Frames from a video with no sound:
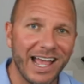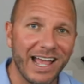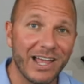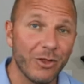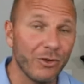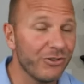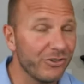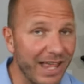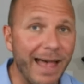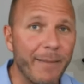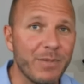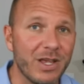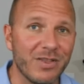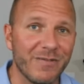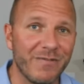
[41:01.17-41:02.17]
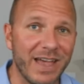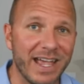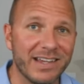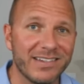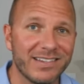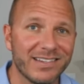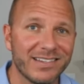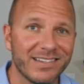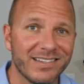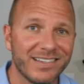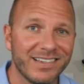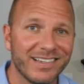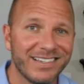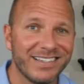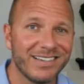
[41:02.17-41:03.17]
they'll slap you in the face,
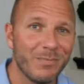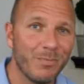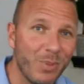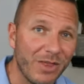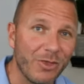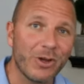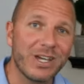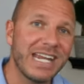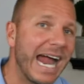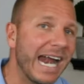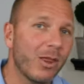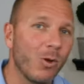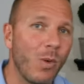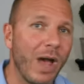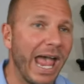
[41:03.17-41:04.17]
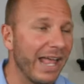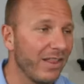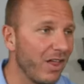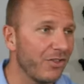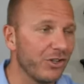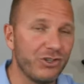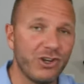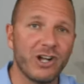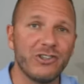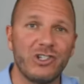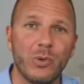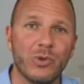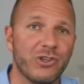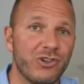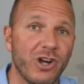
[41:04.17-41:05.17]
but they'll get out of the way and let the judge do
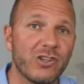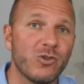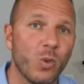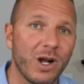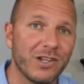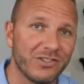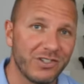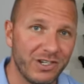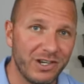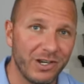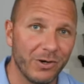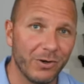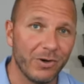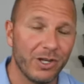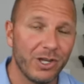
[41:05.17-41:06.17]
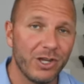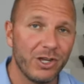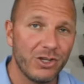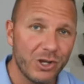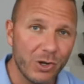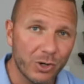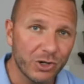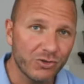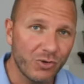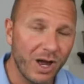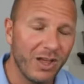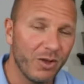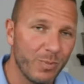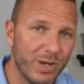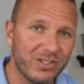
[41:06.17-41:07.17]
what the judge wants to do. You go to
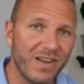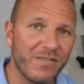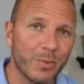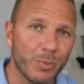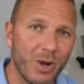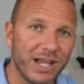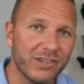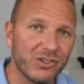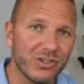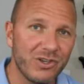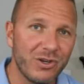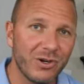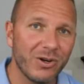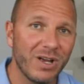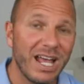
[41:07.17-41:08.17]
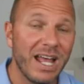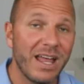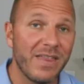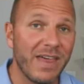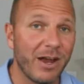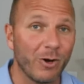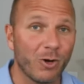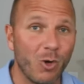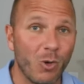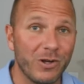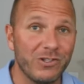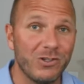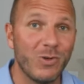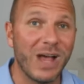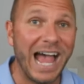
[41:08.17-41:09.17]
trial and piss off the prosecutor, they are going
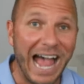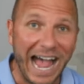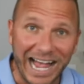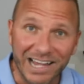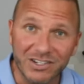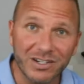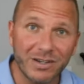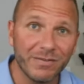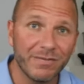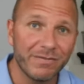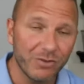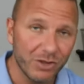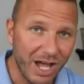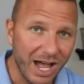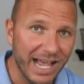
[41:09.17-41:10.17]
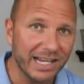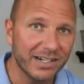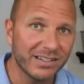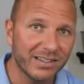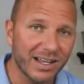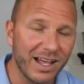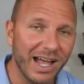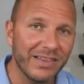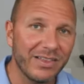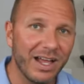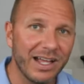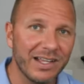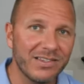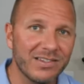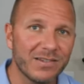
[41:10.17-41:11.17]
to ask for the high end of the
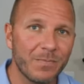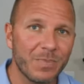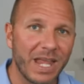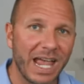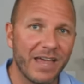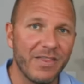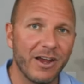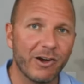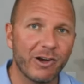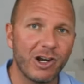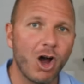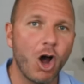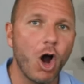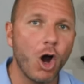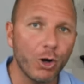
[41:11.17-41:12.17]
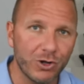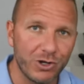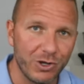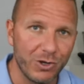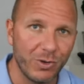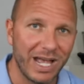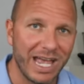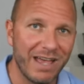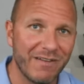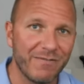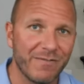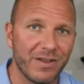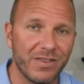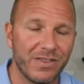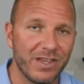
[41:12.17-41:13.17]
guidelines, and they're going to argue if
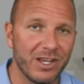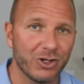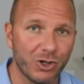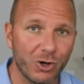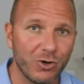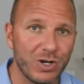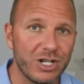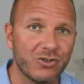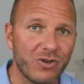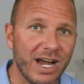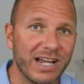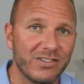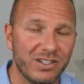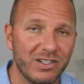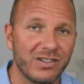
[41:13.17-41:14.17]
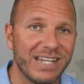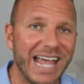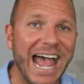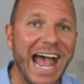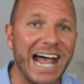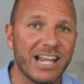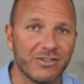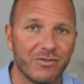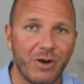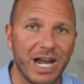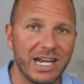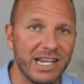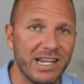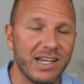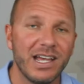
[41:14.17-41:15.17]
the attorney tries to ask for
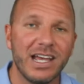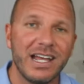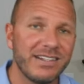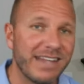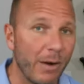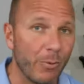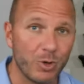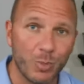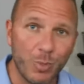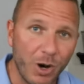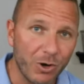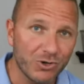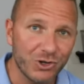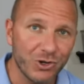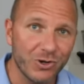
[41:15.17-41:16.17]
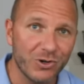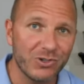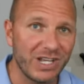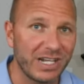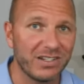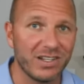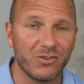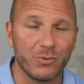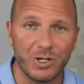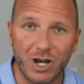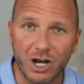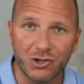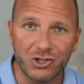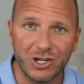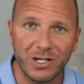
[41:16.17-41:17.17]
any downward departure, sentence
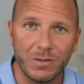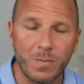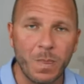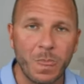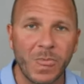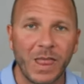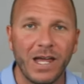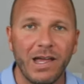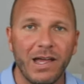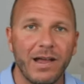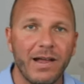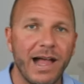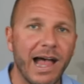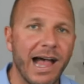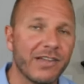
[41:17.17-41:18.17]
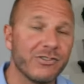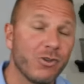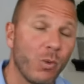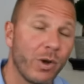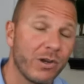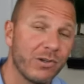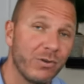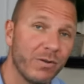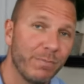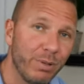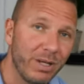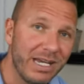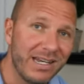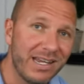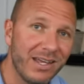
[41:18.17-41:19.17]
reduction, as to where you do the
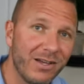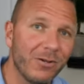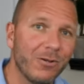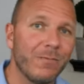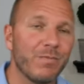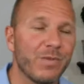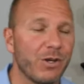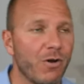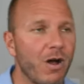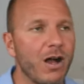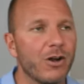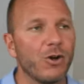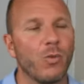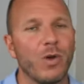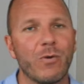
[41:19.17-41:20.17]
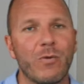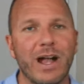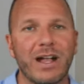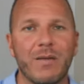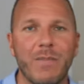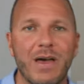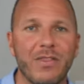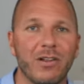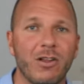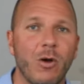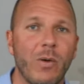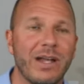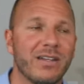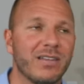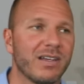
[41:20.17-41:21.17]
plea deal. Your Honor, we recommend the
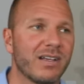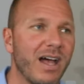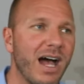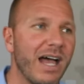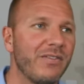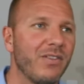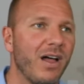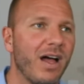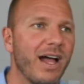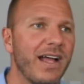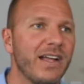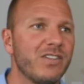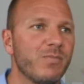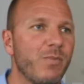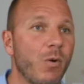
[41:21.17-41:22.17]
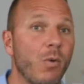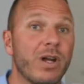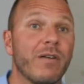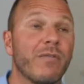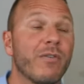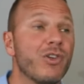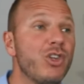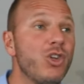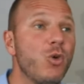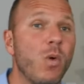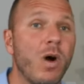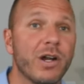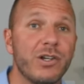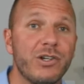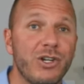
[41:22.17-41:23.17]
low end of the guidelines, but whatever you
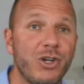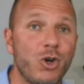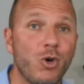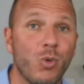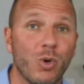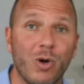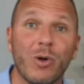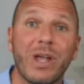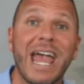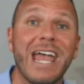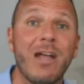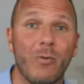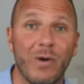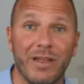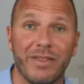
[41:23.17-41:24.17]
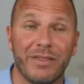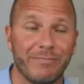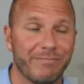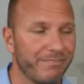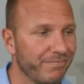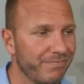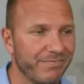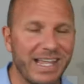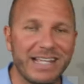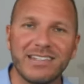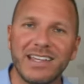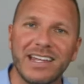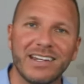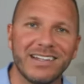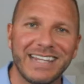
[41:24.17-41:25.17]
want to do, we're okay with. That's
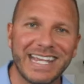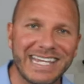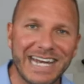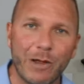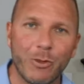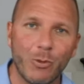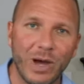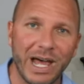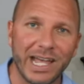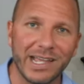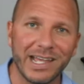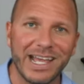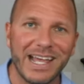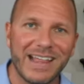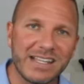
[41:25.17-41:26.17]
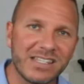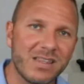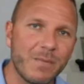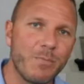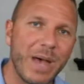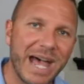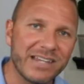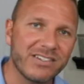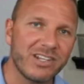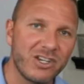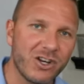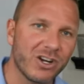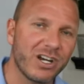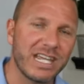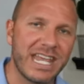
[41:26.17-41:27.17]
it. They get out the way. That's the best
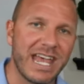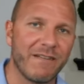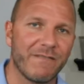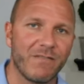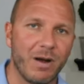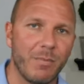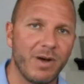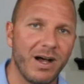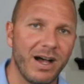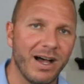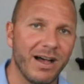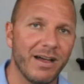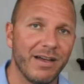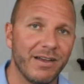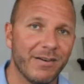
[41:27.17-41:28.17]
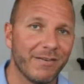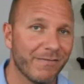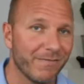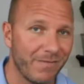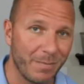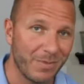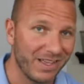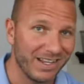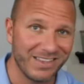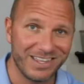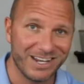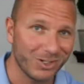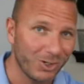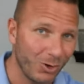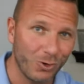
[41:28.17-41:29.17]
you're going to get from
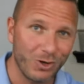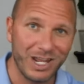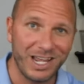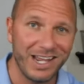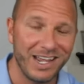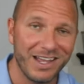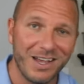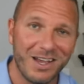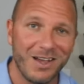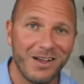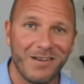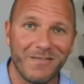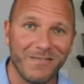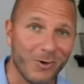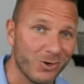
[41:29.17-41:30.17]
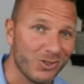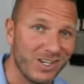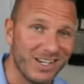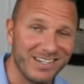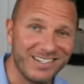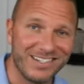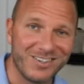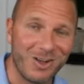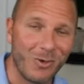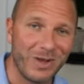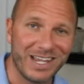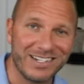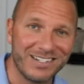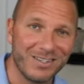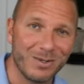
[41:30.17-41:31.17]
the attorney versus
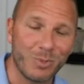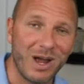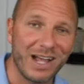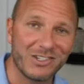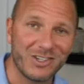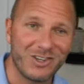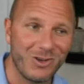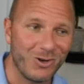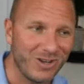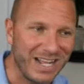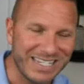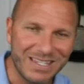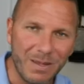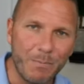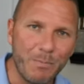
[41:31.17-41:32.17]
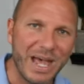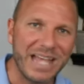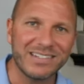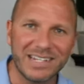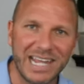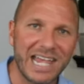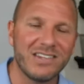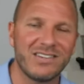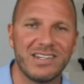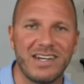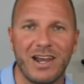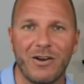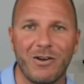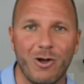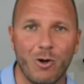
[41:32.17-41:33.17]
going into the prosecutor. That's the best case
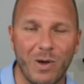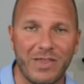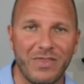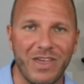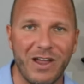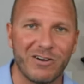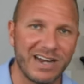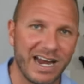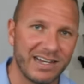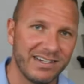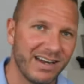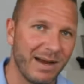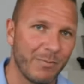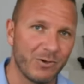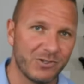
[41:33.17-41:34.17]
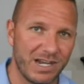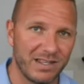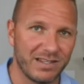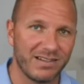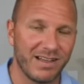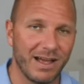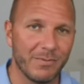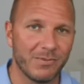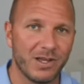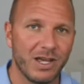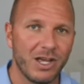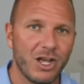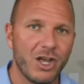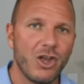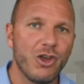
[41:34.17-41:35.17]
scenario right there 99% of the time.
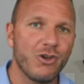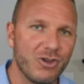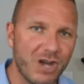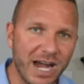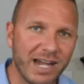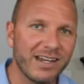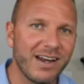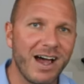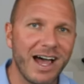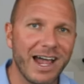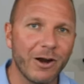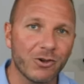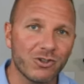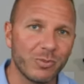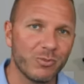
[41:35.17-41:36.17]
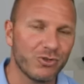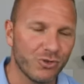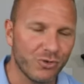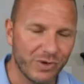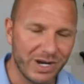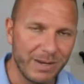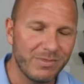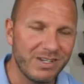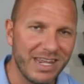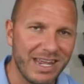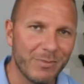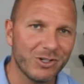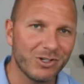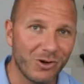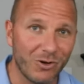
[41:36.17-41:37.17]
You're not going to hire some dream
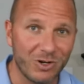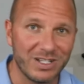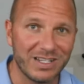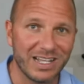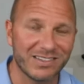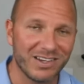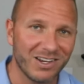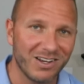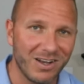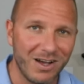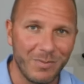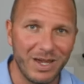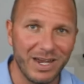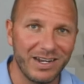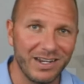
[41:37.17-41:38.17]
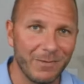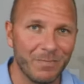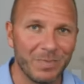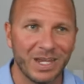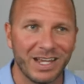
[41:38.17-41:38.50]
team attorney that's going to come in and,